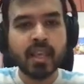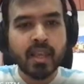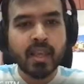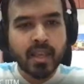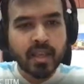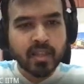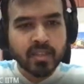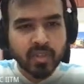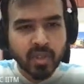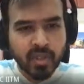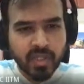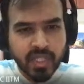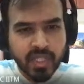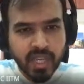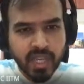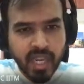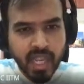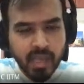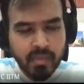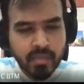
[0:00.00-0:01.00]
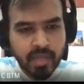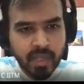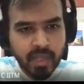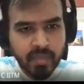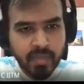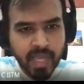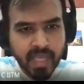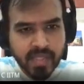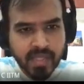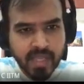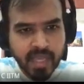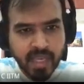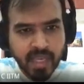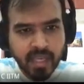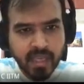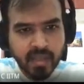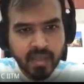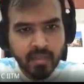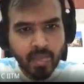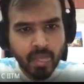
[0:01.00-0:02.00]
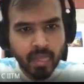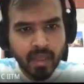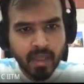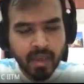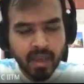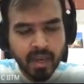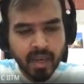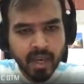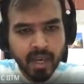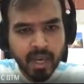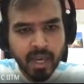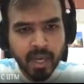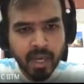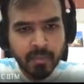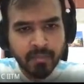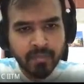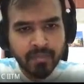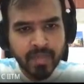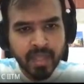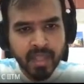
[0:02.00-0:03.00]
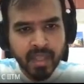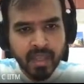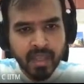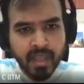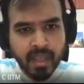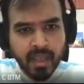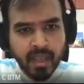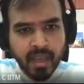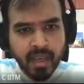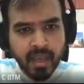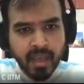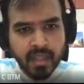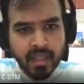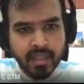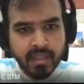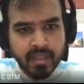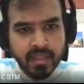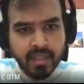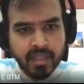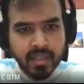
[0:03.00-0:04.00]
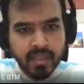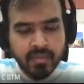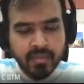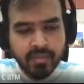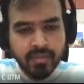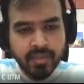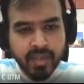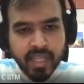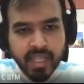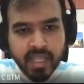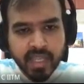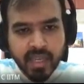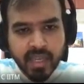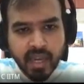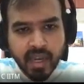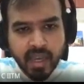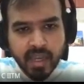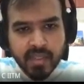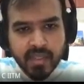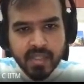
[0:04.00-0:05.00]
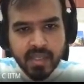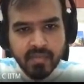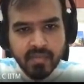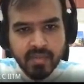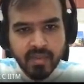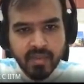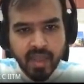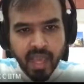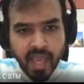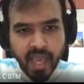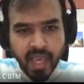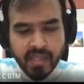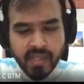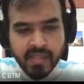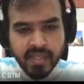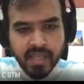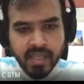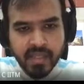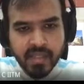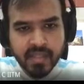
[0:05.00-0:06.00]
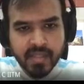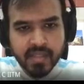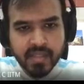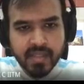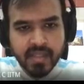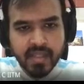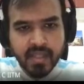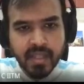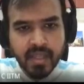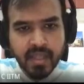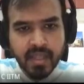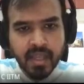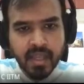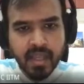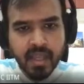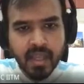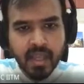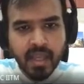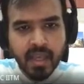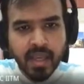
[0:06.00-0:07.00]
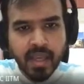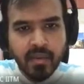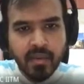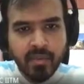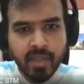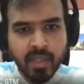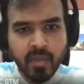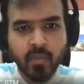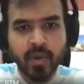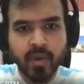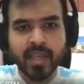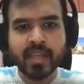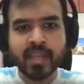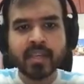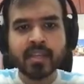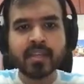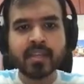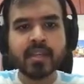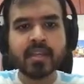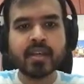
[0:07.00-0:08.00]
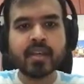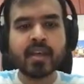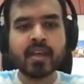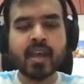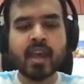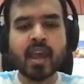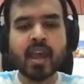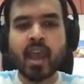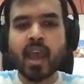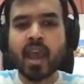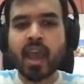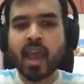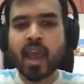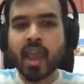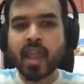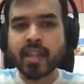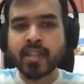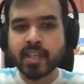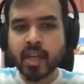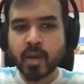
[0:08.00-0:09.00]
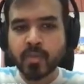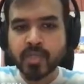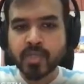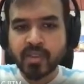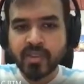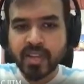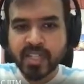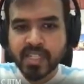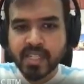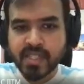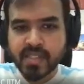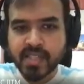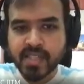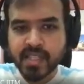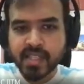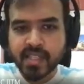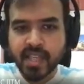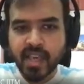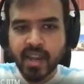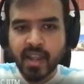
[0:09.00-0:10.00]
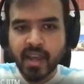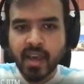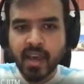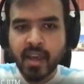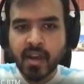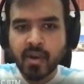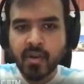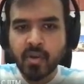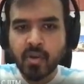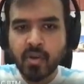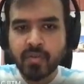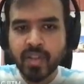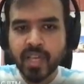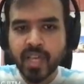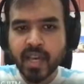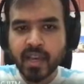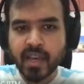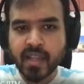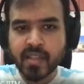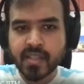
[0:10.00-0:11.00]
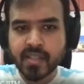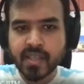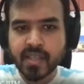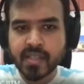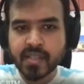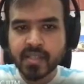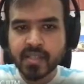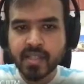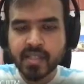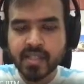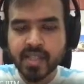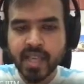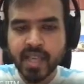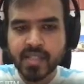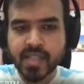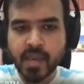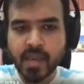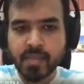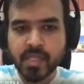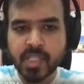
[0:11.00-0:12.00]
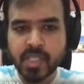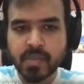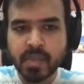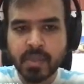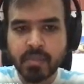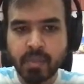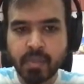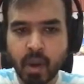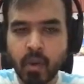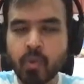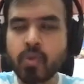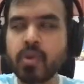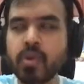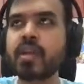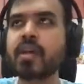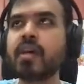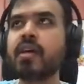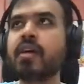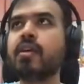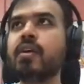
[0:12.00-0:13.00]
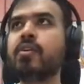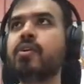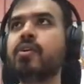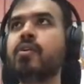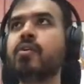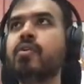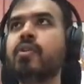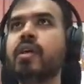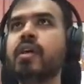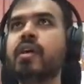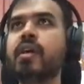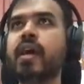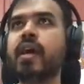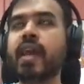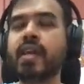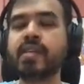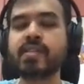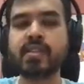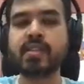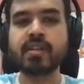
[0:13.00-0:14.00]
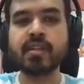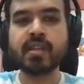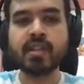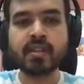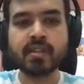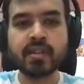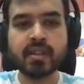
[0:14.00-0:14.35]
So here I am replacing the free occurrence of x's with y. And the observation is that there are no free occurrences. This x happens to be bound to the x here.